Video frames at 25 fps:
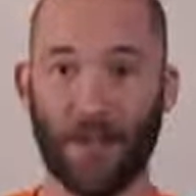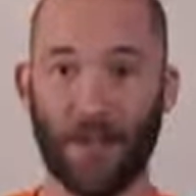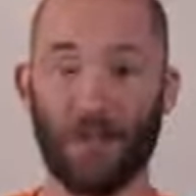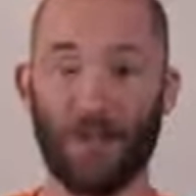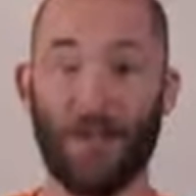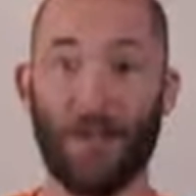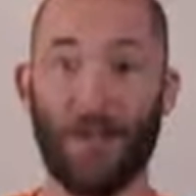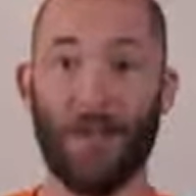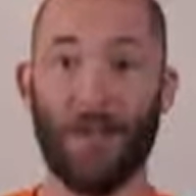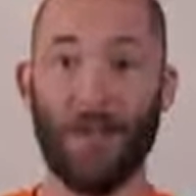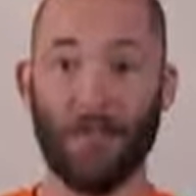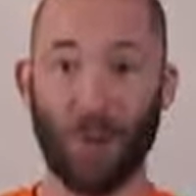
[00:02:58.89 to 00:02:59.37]

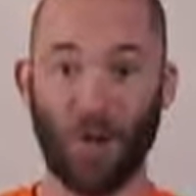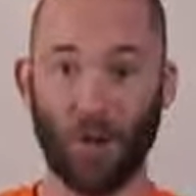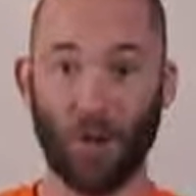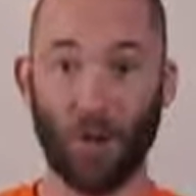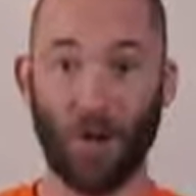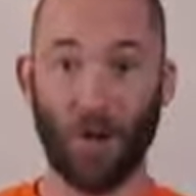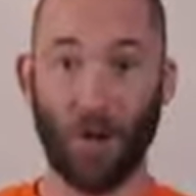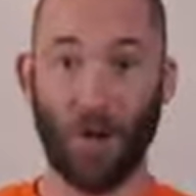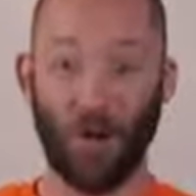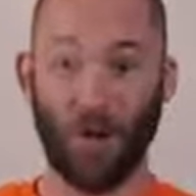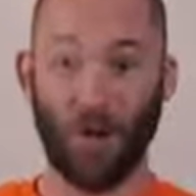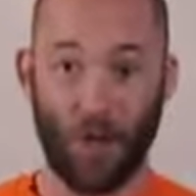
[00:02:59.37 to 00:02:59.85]
to people
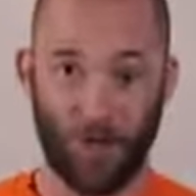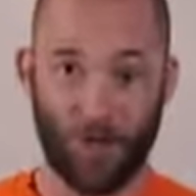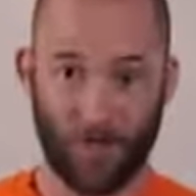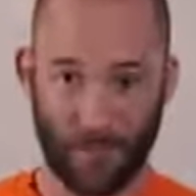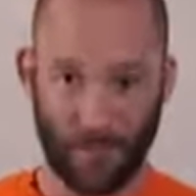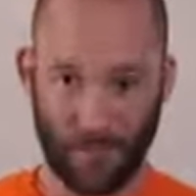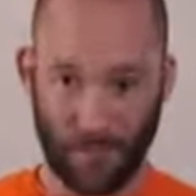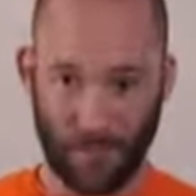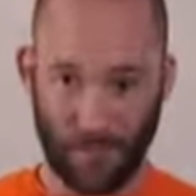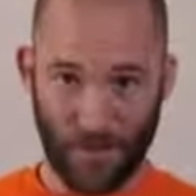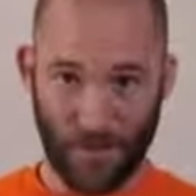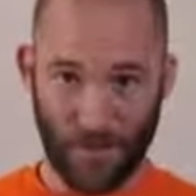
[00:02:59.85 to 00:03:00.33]
going
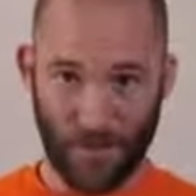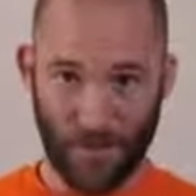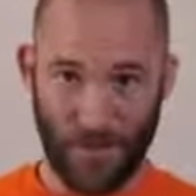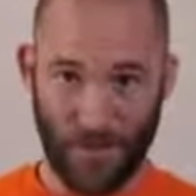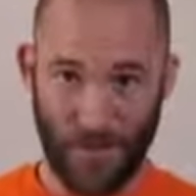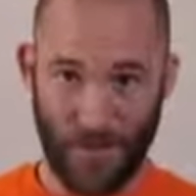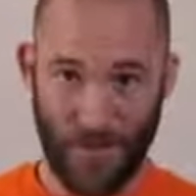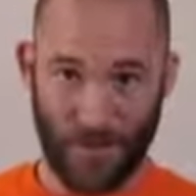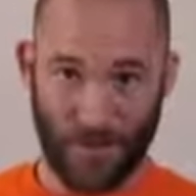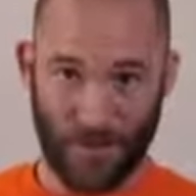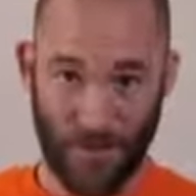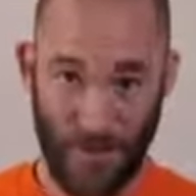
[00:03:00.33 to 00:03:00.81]
to
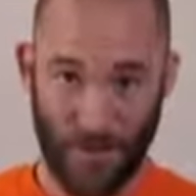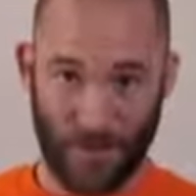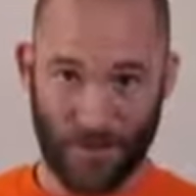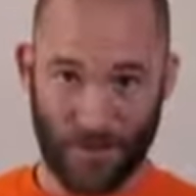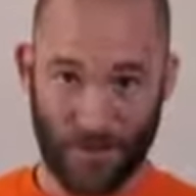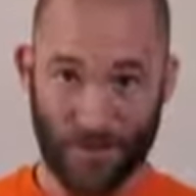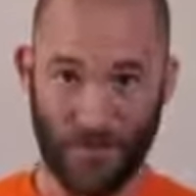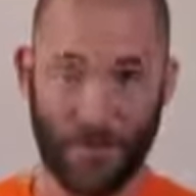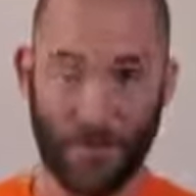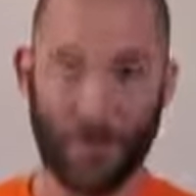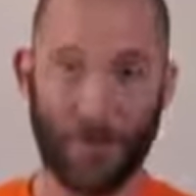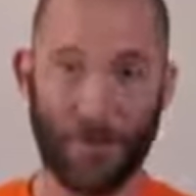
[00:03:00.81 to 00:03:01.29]
that
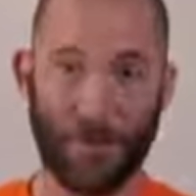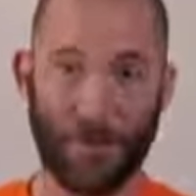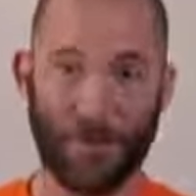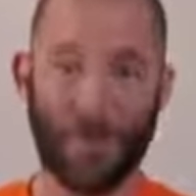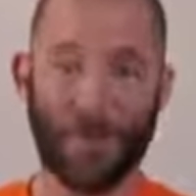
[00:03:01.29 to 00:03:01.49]
computer.